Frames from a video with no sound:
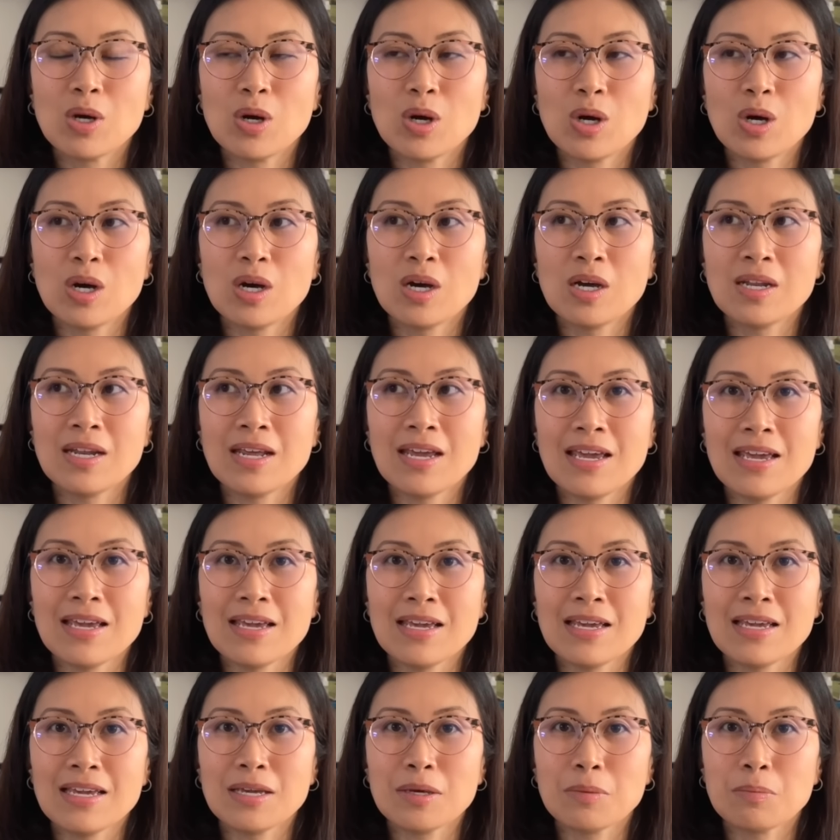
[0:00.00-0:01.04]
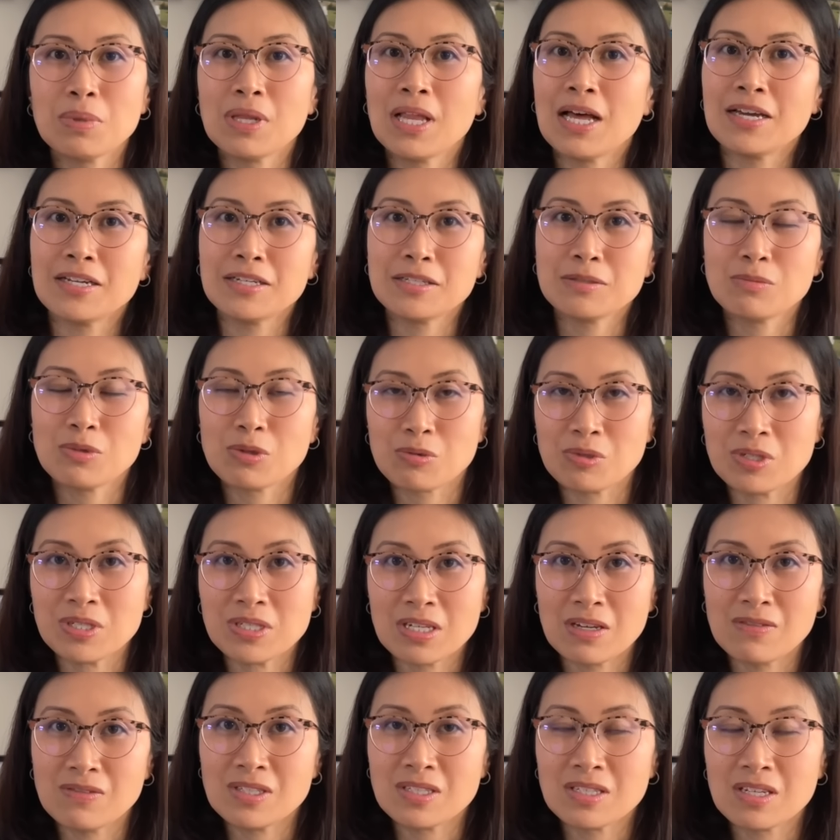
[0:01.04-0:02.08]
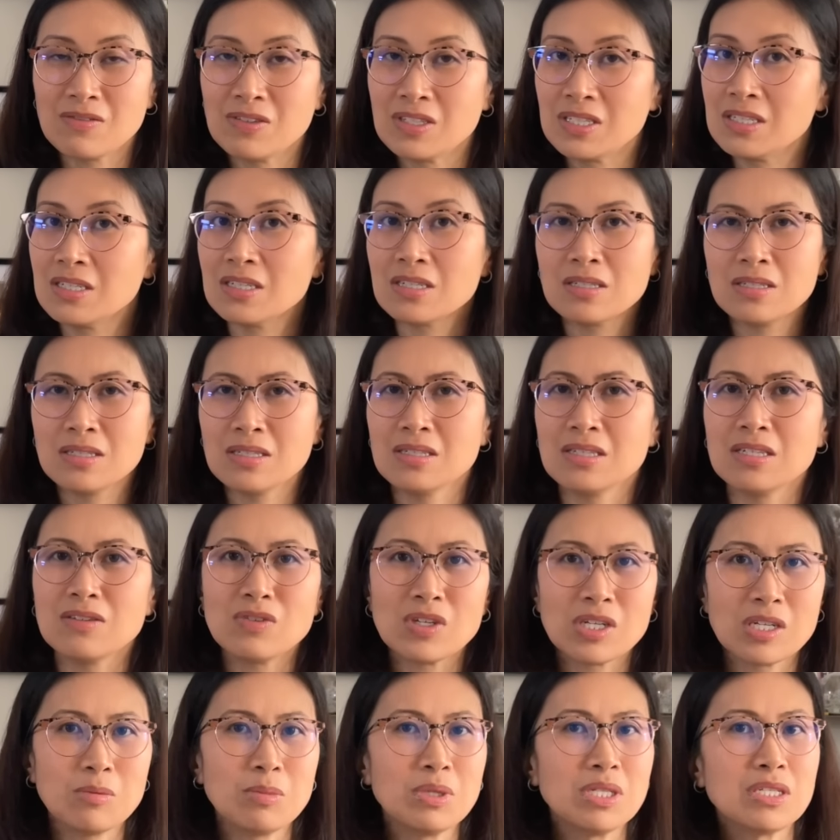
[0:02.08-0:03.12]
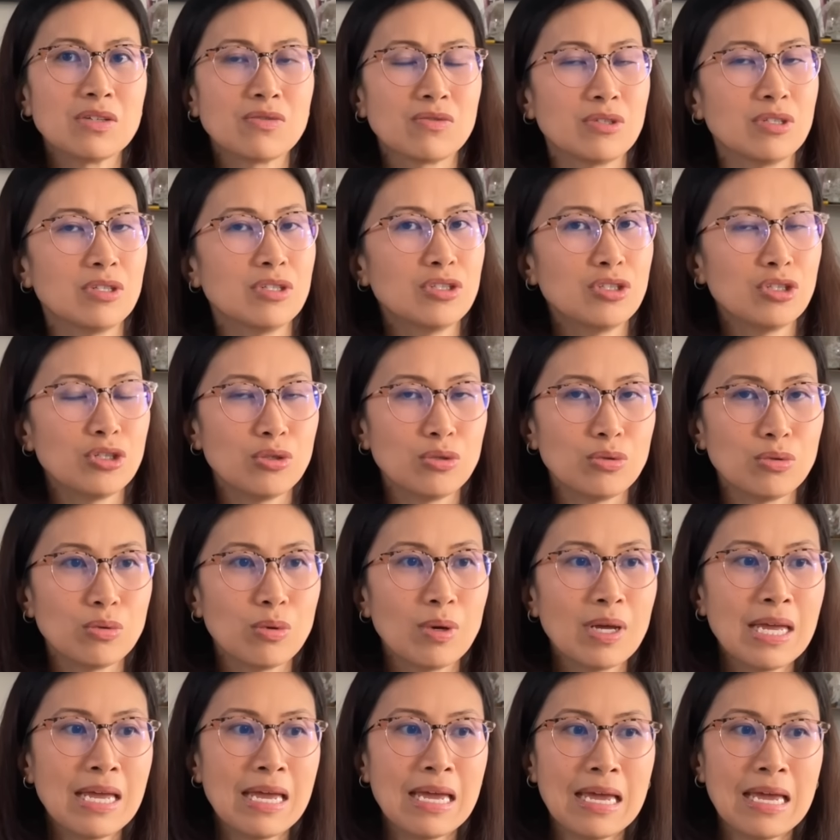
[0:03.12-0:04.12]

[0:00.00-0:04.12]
on a Platinum 3776 is even going to be different to